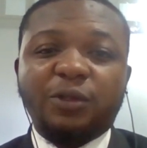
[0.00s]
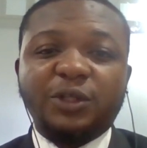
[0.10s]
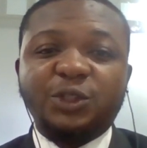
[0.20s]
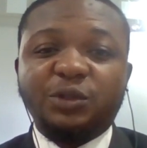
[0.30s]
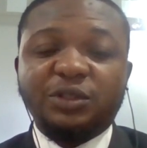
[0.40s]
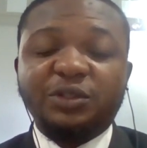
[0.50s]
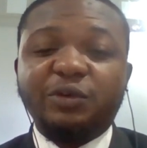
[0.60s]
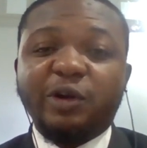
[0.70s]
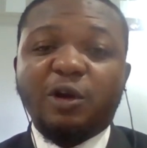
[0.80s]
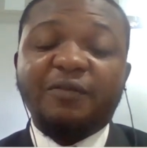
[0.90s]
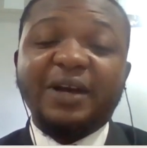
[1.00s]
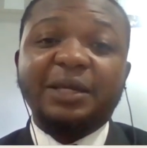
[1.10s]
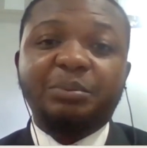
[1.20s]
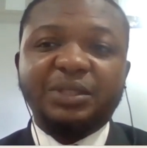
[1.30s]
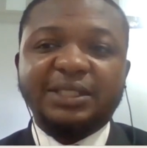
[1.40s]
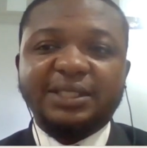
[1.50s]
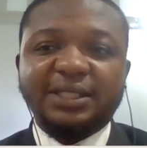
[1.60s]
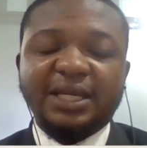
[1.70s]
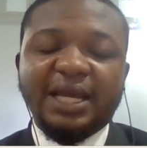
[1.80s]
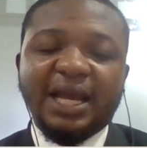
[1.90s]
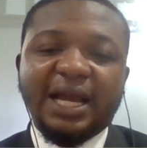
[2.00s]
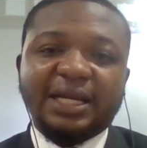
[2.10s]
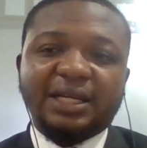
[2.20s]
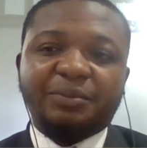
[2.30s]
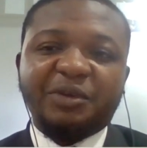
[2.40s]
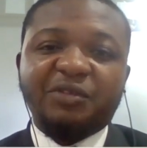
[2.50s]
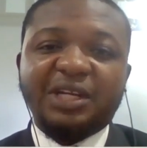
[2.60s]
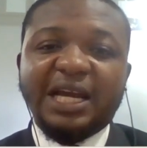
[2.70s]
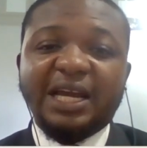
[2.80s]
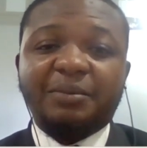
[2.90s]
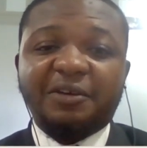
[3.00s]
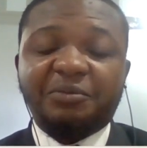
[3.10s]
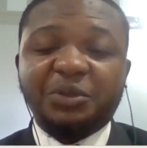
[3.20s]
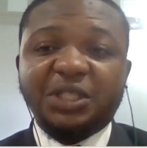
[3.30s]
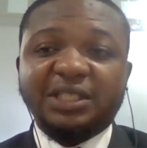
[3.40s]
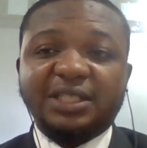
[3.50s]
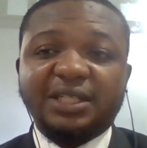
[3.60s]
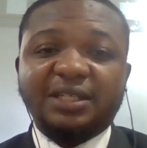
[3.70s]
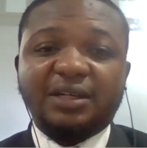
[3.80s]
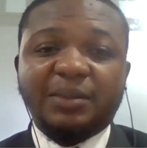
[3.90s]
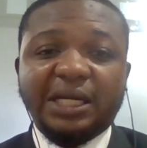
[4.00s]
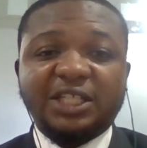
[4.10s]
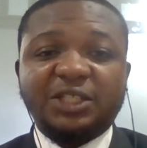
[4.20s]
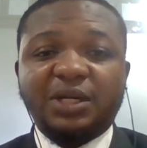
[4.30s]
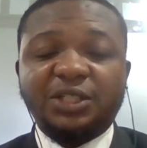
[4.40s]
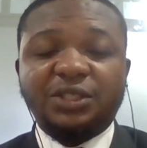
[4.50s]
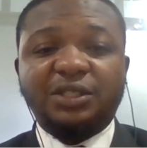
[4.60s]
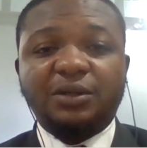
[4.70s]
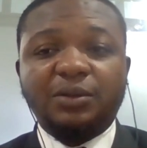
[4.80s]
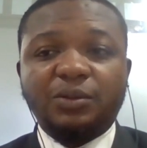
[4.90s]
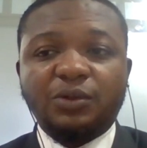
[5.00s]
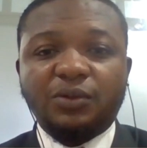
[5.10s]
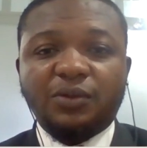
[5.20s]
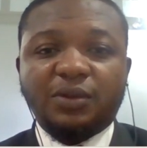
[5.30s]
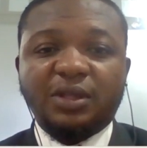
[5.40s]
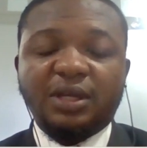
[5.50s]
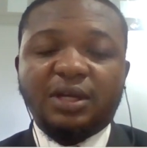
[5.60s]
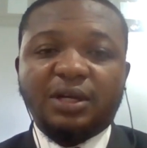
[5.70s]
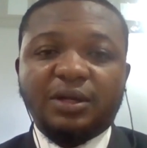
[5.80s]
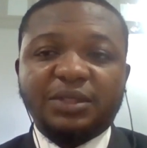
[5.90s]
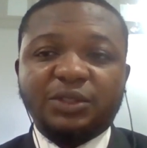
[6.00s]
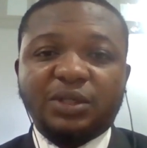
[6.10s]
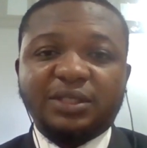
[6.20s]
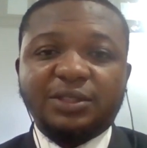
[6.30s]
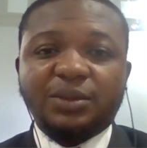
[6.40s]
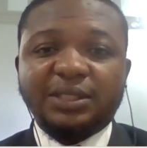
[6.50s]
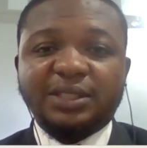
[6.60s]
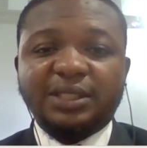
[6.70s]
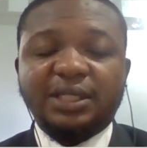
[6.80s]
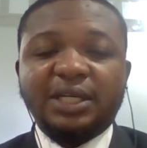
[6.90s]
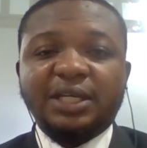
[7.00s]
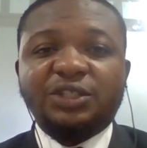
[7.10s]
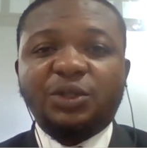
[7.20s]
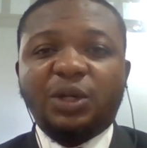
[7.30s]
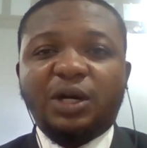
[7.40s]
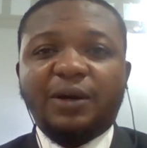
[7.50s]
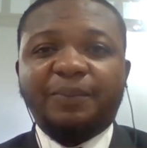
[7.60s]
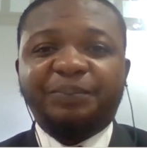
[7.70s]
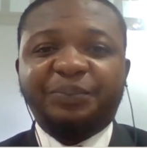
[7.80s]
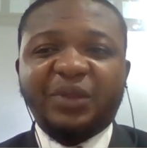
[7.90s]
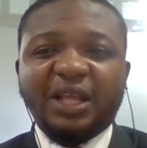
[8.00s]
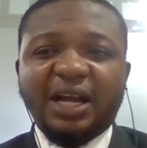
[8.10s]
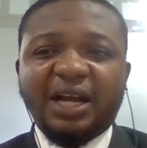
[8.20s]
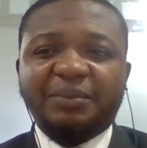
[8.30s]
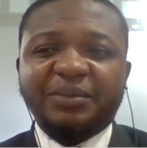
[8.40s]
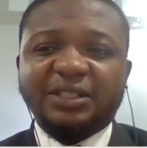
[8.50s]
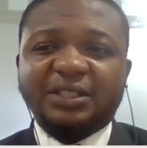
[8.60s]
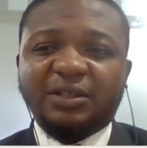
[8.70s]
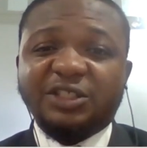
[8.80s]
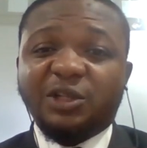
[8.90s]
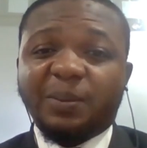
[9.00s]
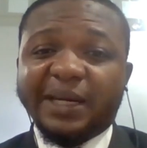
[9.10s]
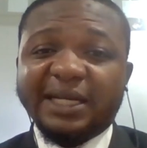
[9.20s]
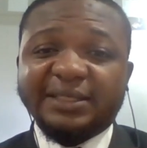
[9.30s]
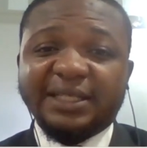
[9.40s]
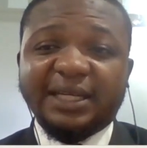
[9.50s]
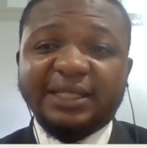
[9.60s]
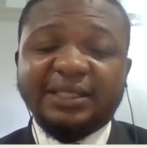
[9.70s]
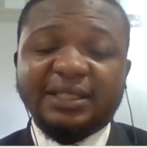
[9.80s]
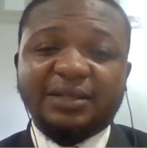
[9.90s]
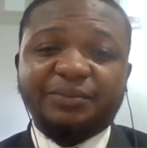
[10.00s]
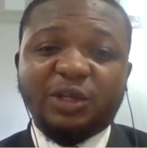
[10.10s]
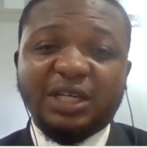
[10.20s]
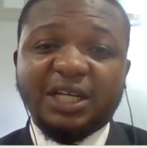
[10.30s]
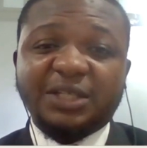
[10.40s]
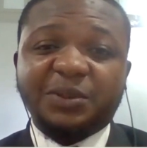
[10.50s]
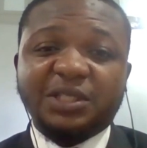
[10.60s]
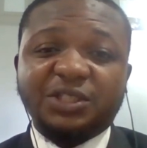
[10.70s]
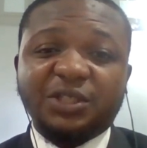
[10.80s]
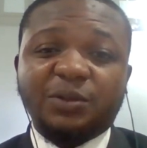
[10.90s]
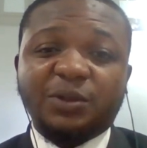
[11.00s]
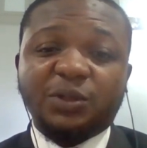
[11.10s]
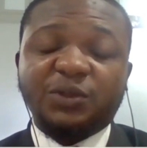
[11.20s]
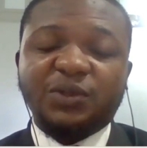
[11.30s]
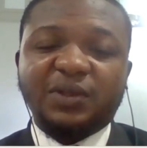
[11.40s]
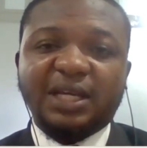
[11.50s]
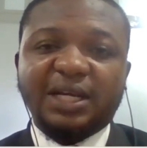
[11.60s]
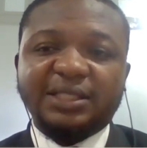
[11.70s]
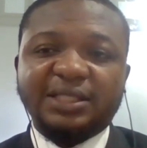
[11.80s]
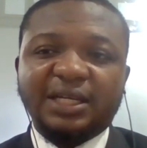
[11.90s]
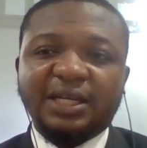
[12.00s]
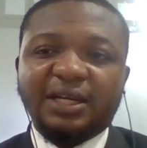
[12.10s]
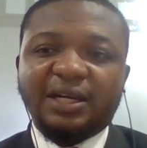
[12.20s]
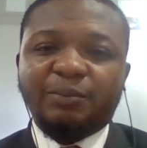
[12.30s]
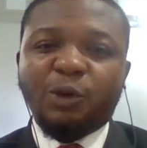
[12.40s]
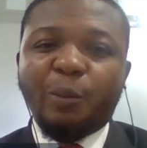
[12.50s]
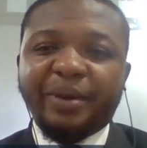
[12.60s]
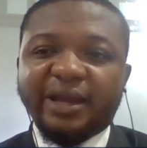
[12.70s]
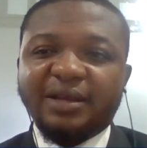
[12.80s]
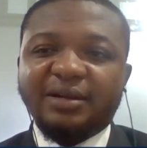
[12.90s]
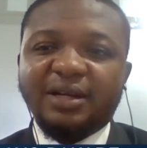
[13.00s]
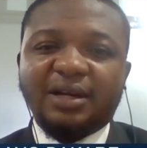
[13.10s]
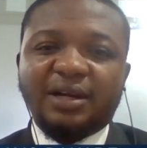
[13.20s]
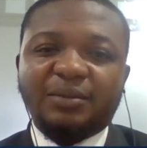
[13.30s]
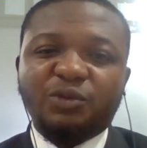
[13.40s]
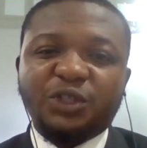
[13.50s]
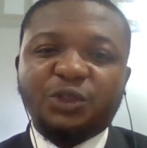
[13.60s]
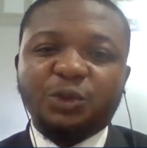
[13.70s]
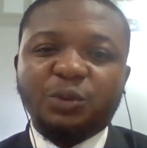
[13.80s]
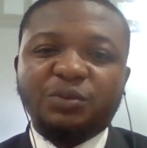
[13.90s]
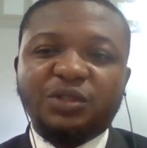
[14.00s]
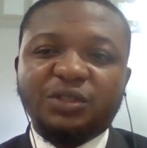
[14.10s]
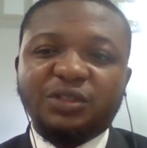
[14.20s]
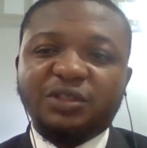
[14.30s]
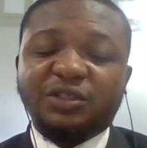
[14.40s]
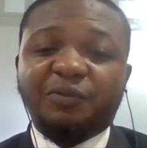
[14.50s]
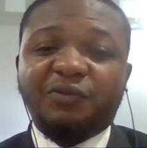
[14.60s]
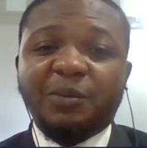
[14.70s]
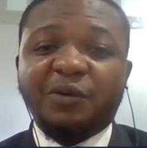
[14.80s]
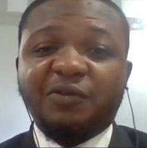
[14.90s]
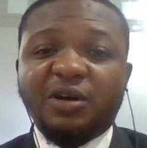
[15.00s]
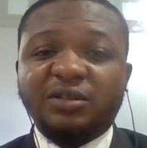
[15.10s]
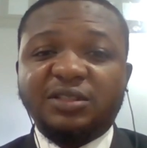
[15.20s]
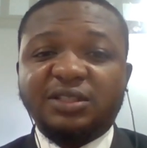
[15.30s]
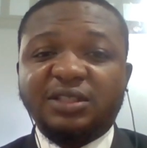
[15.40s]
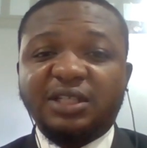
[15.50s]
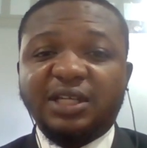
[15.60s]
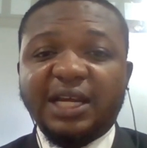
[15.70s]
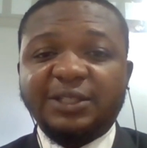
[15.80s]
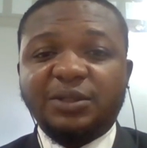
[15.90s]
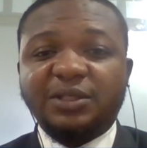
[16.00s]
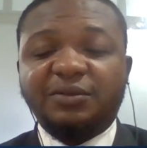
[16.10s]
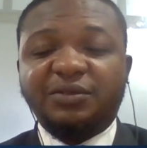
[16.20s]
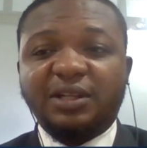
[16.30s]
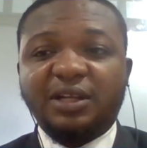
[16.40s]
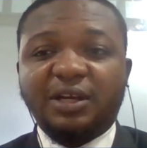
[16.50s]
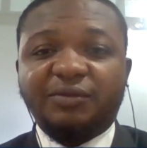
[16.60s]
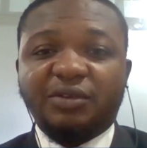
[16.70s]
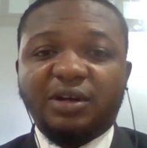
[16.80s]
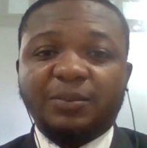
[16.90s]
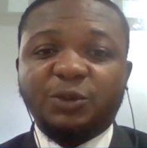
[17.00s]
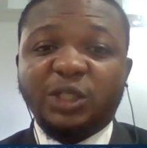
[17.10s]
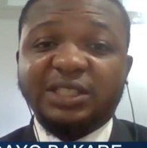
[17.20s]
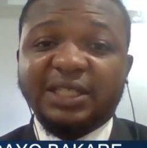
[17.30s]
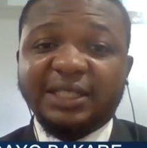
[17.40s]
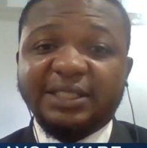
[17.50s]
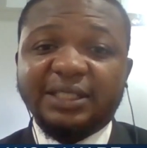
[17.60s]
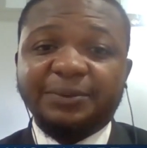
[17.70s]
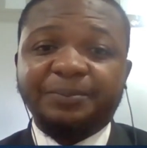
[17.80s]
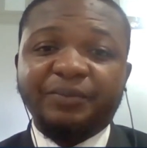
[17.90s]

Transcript: should, you know, recover a bit, and um, even the I M F projected um, an expansion in global growth Um, in twenty twenty. So um, um, in, on the supply side, um, the expectation was also that um, OPEC um, resumed, you know, some form of cuts in the last quarter of, of um, twenty nineteen.